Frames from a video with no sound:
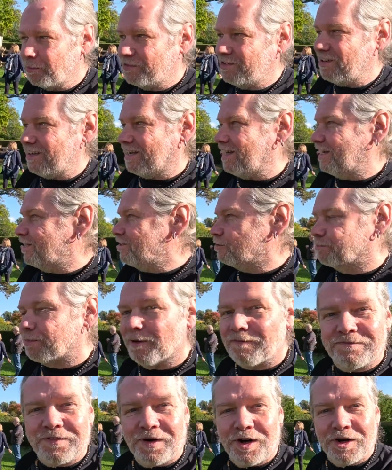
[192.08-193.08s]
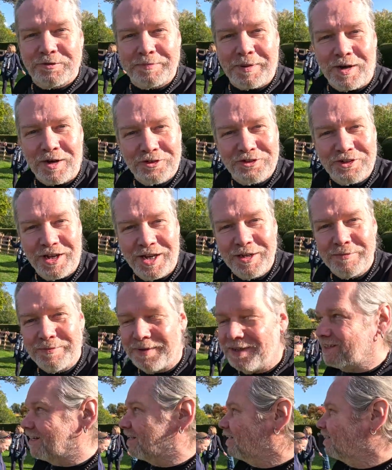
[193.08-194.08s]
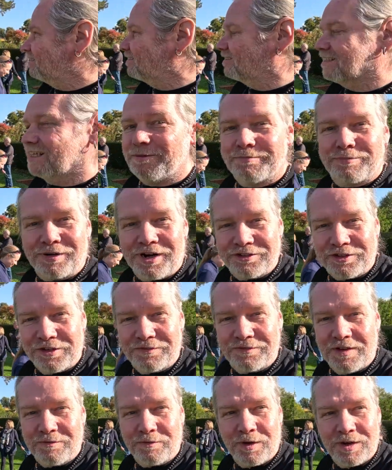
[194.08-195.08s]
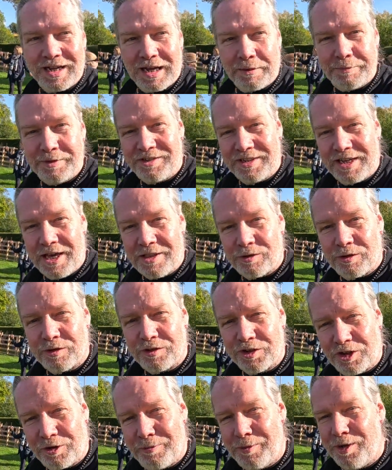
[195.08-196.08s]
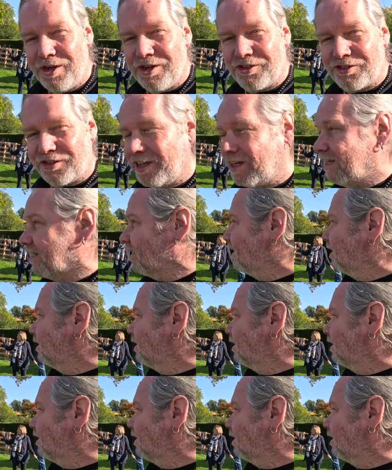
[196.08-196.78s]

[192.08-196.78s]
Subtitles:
not particularly into bonfires per se, but it's still impressive everyone coming together as a community